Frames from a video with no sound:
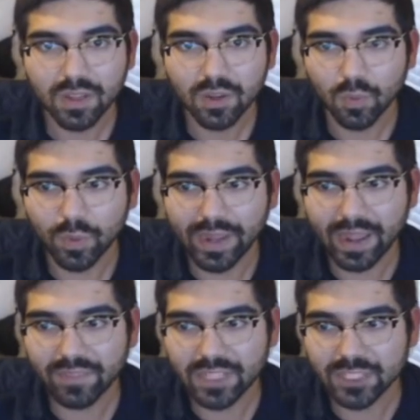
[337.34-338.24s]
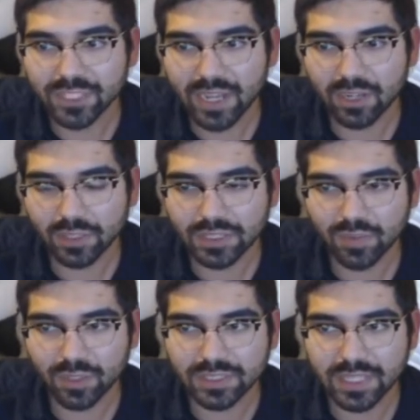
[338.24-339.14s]
We have the Shadowless
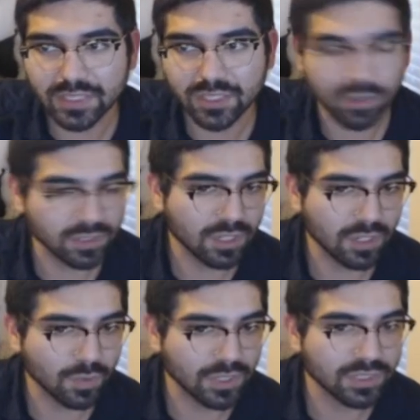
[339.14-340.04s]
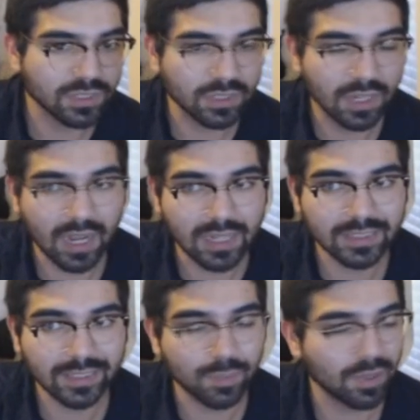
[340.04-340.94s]
First Ed Charizard, which
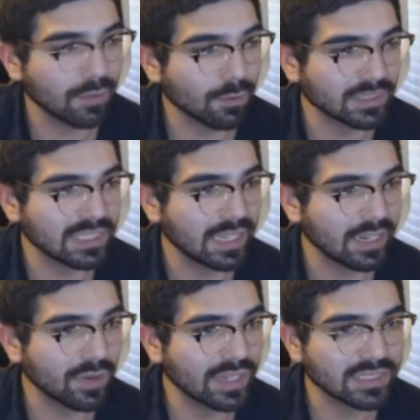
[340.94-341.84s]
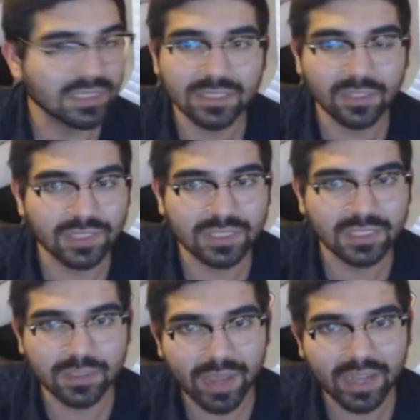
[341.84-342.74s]
honestly you probably won't see anyways, so this
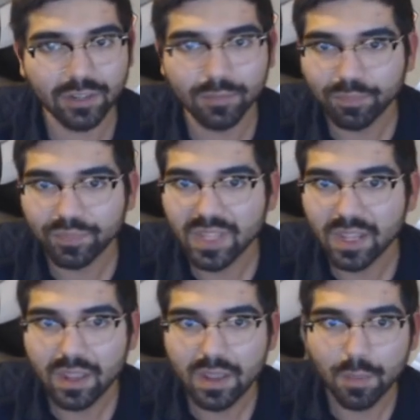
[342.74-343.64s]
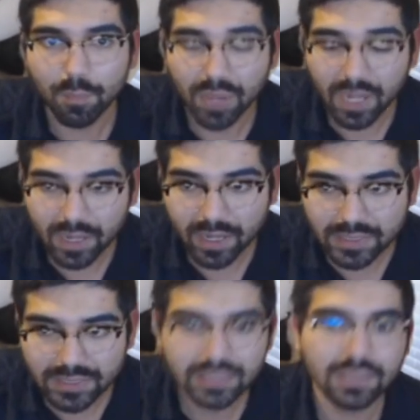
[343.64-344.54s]
doesn't matter.
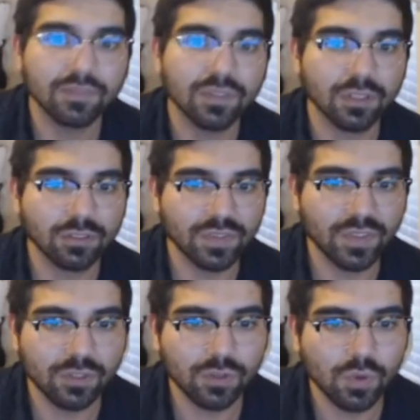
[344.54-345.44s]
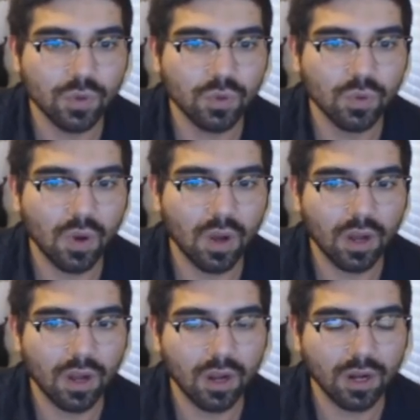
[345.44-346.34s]
But for those of you who
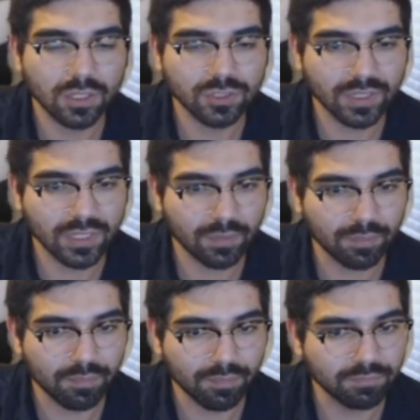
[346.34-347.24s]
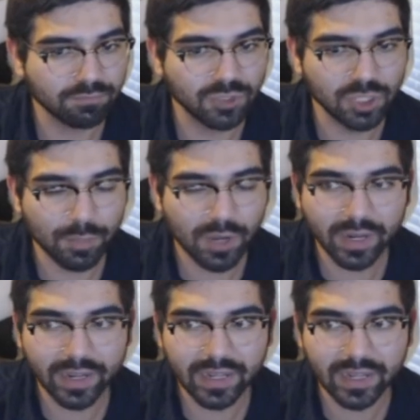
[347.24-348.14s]
are trying to jump on
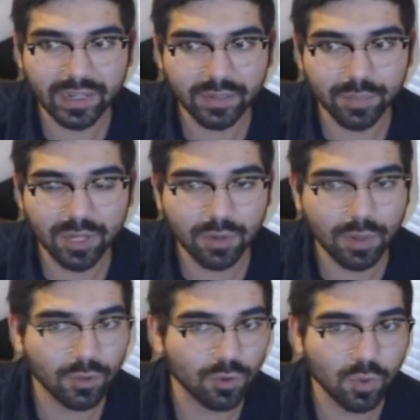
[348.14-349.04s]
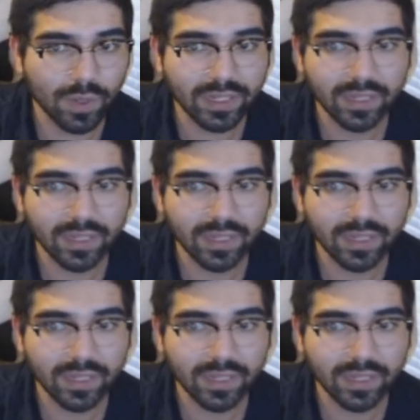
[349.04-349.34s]
it and pick one up real quick,